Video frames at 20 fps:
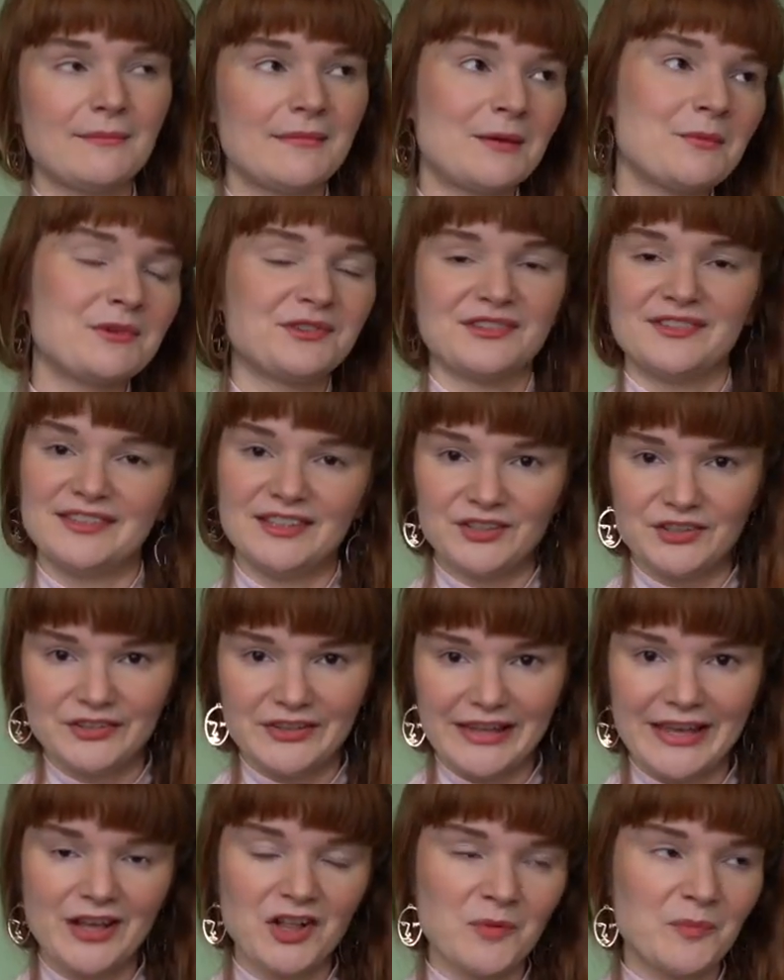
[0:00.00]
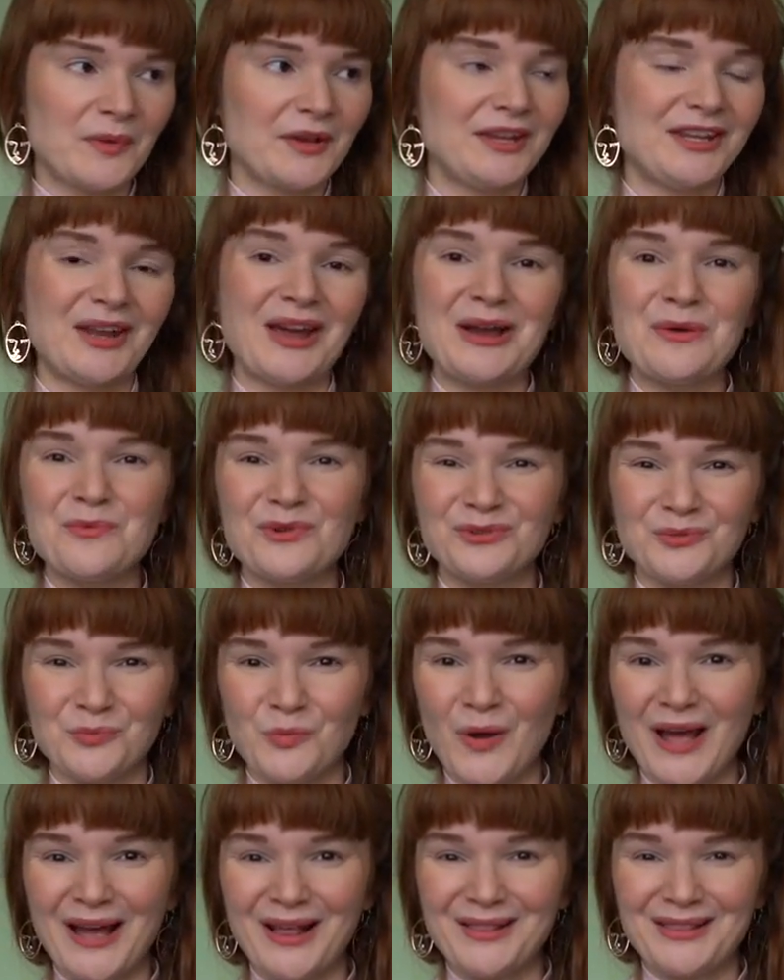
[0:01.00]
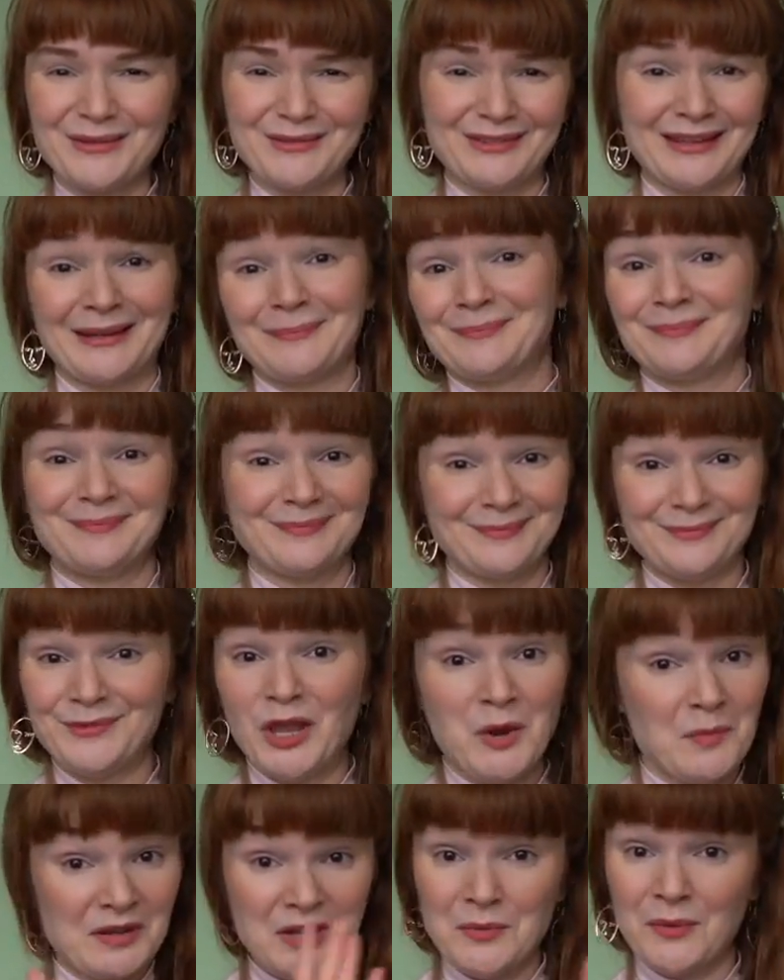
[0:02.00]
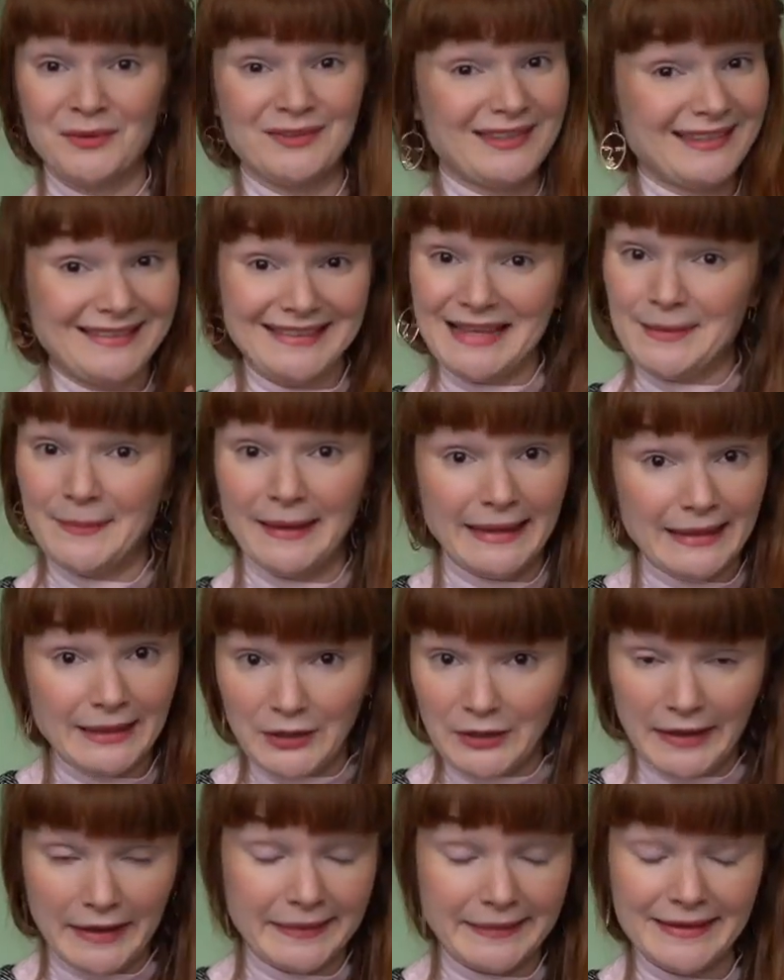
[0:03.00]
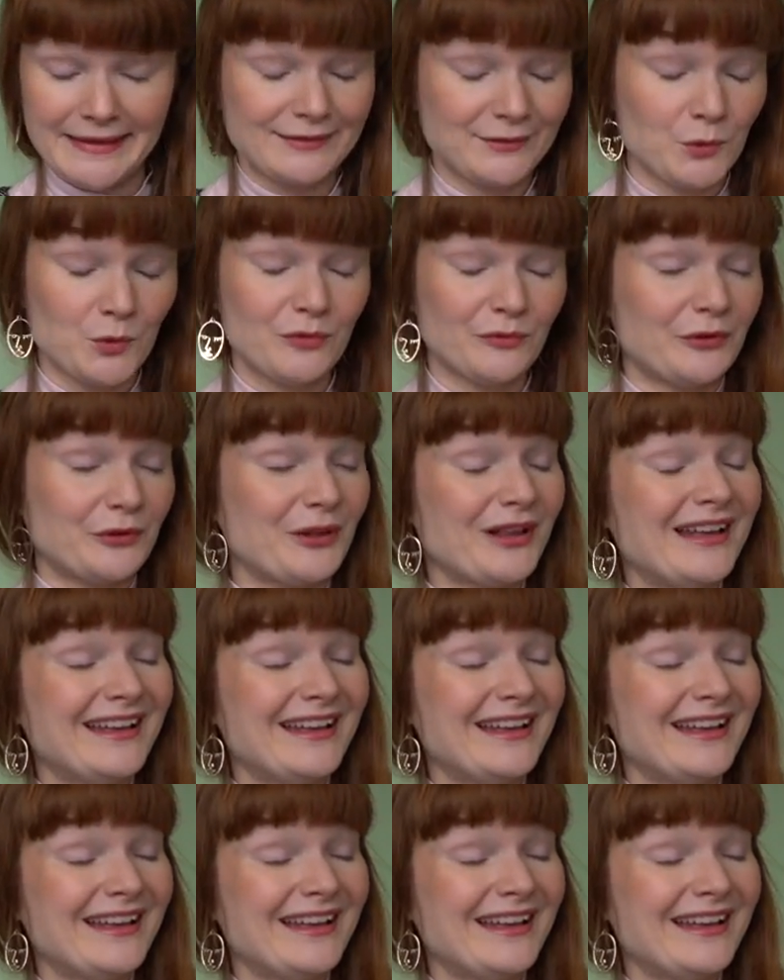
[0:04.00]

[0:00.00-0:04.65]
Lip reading: I wasn't seriously ill, but you know, I wasn't well, and I was like, nobody wants to see me looking this awful.